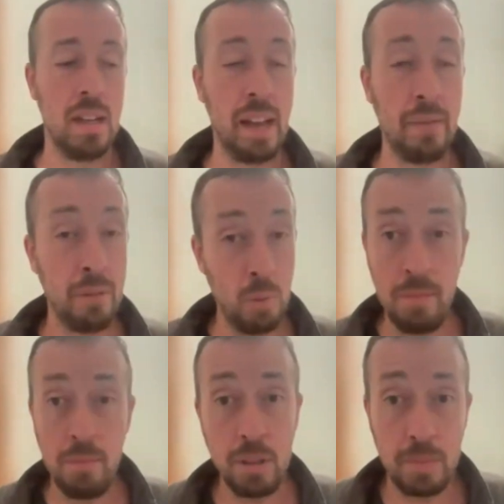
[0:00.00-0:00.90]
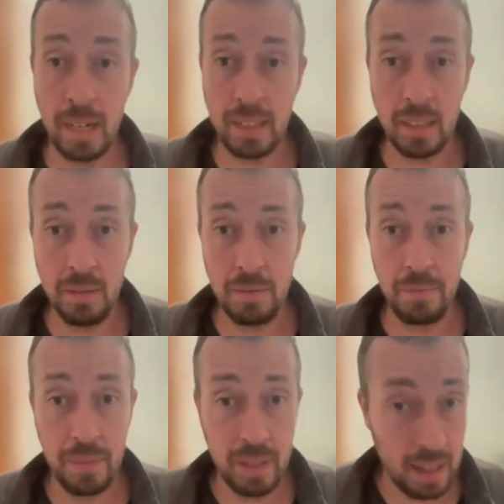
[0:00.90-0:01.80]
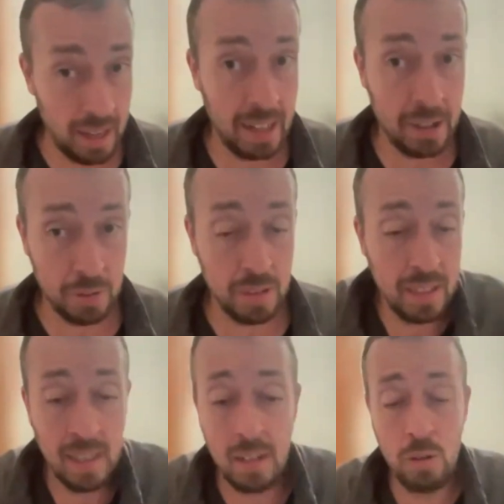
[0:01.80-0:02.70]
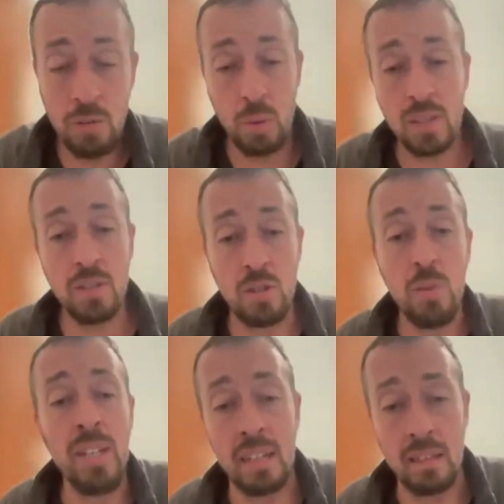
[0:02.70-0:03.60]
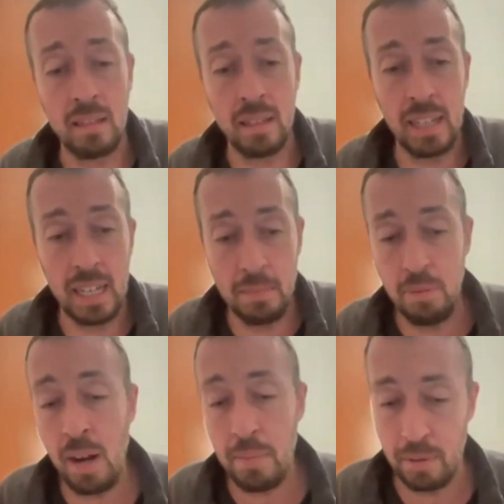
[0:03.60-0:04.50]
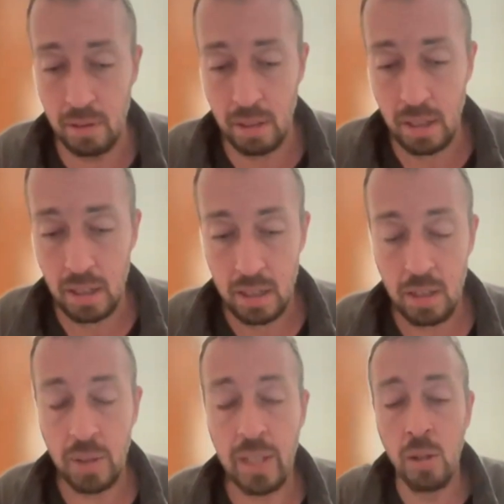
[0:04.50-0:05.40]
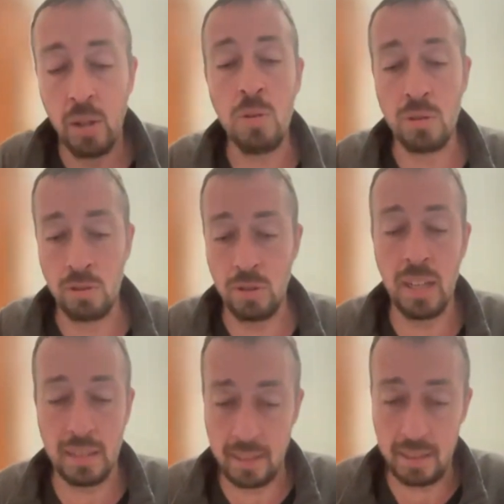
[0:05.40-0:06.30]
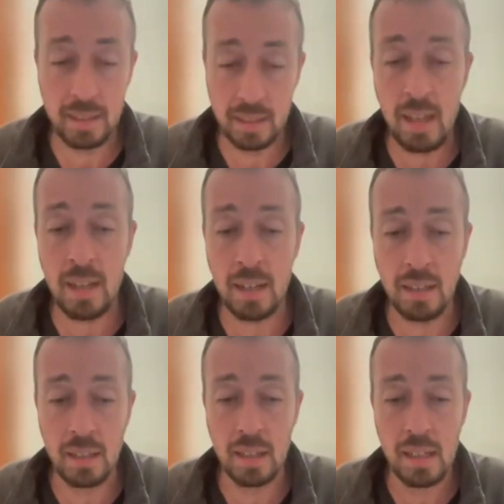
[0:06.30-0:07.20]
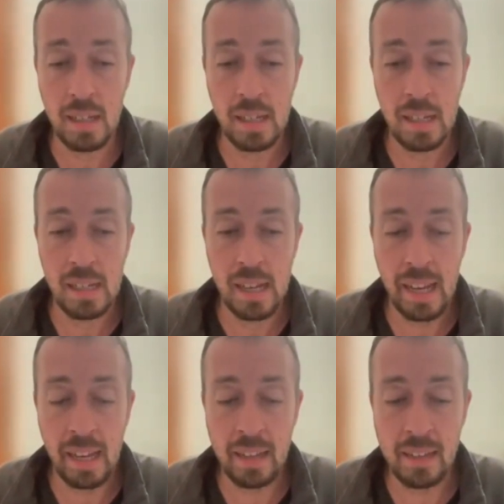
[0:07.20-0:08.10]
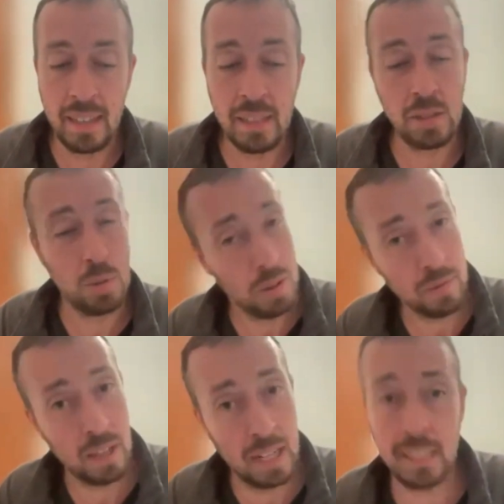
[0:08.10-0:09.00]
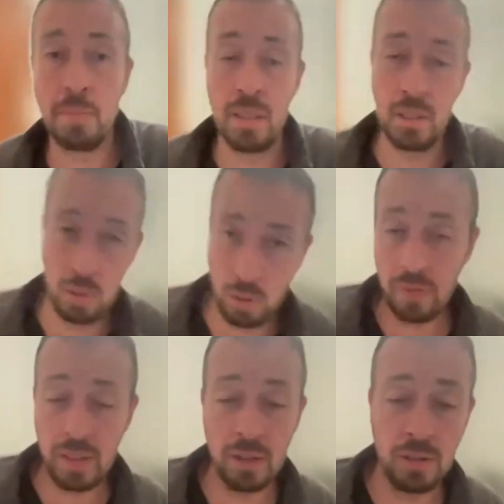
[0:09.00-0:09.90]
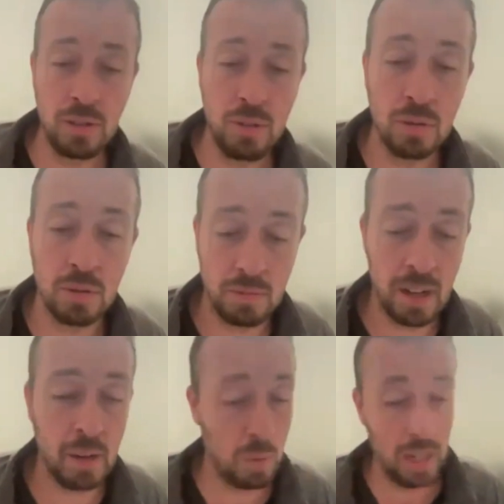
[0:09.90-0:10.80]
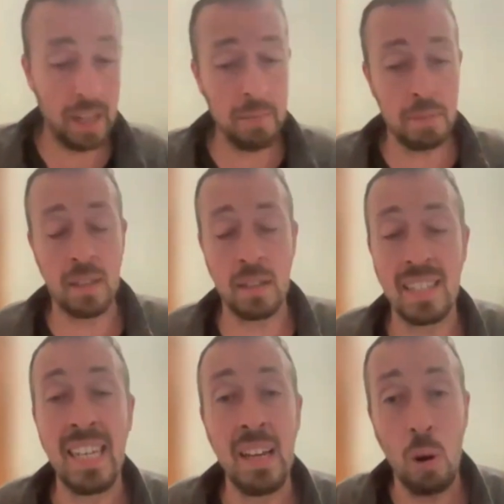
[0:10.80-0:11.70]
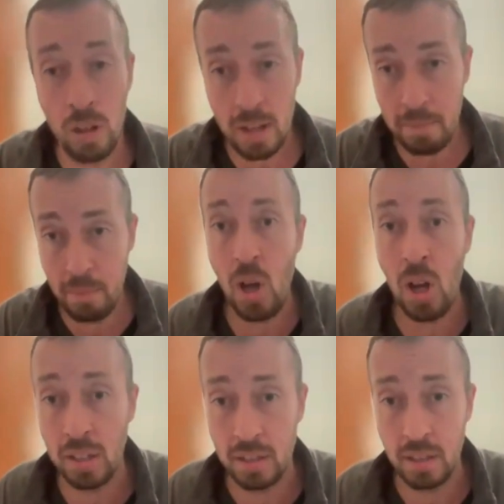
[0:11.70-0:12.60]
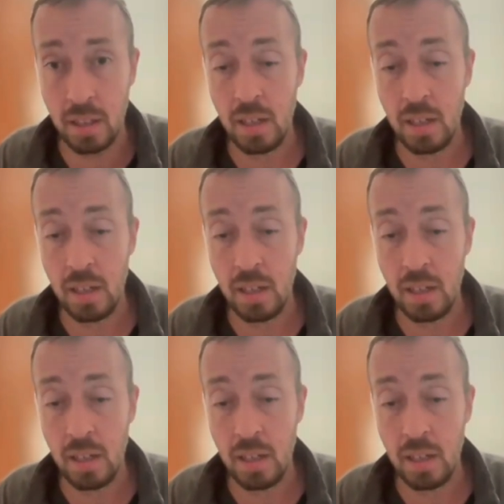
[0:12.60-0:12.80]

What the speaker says: And from one perspective, actually, Yaakov wasn't doing anything improper. He goes to Yitzchak and he sort of lies, but he sort of tells the truth, right? Why? Because he already bought